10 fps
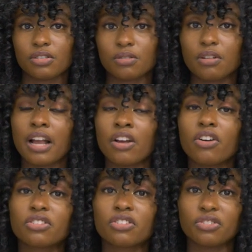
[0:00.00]
So I got
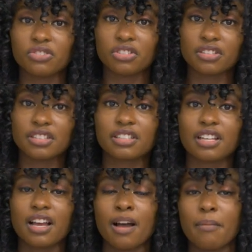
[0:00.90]
curious
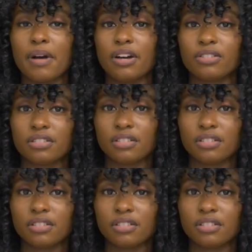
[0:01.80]
about